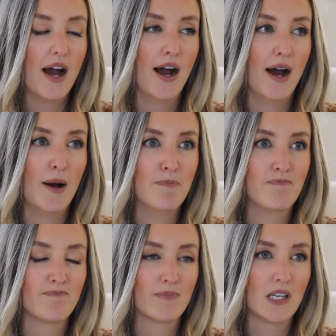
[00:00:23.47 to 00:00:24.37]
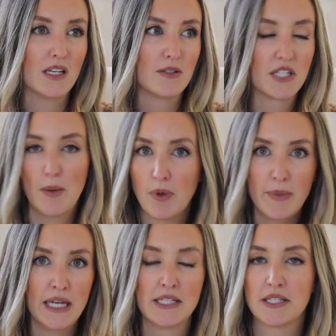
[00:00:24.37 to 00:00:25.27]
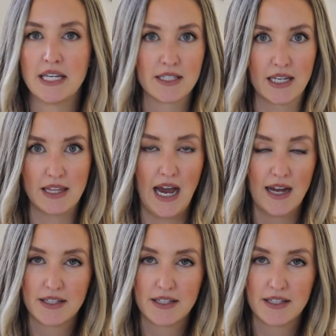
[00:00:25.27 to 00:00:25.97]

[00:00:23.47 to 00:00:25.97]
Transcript: um, supplements, things like that.